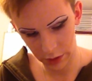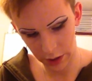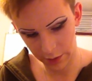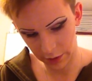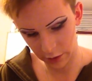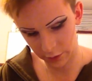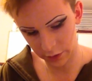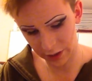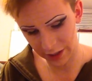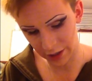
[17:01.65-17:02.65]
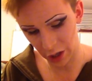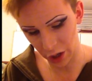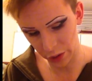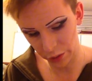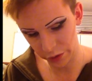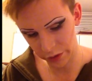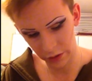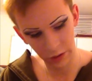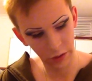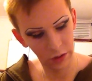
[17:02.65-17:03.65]
tapping it off because that's loads.
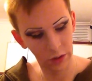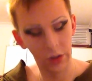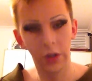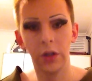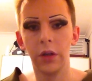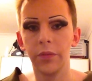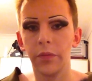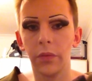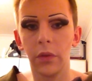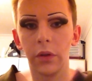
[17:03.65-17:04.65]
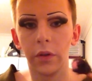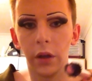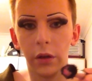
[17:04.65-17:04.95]
So